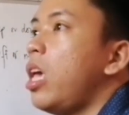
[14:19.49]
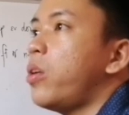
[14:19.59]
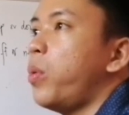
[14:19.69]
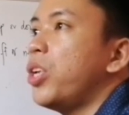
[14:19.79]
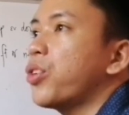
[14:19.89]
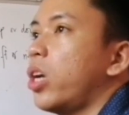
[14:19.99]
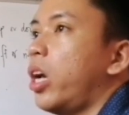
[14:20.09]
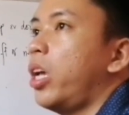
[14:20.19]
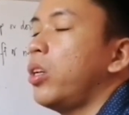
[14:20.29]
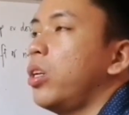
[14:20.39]
the
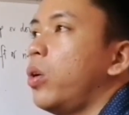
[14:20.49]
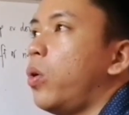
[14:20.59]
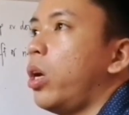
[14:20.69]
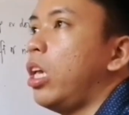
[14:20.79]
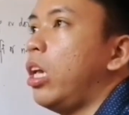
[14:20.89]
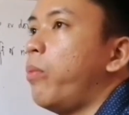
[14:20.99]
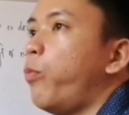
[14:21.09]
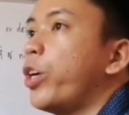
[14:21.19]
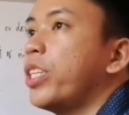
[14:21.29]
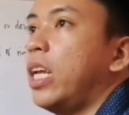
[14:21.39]
equation
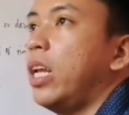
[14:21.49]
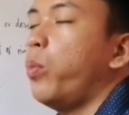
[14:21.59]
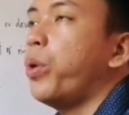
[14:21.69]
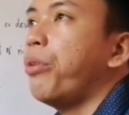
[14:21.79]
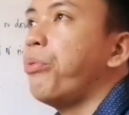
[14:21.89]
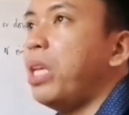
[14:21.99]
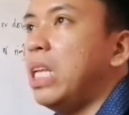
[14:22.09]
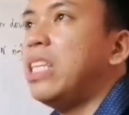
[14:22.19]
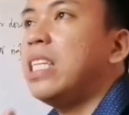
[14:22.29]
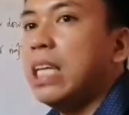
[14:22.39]
if we're
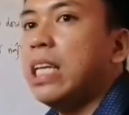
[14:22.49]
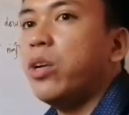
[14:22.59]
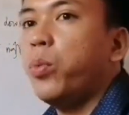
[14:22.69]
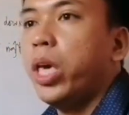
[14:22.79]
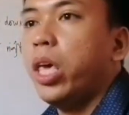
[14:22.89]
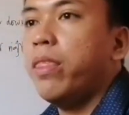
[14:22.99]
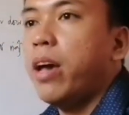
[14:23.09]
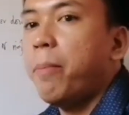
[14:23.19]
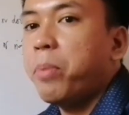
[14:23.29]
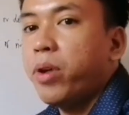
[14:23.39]
really dealing
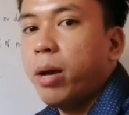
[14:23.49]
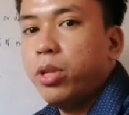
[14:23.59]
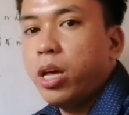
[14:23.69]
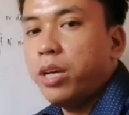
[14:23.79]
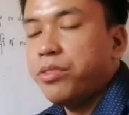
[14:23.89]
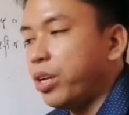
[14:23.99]
with a parabola.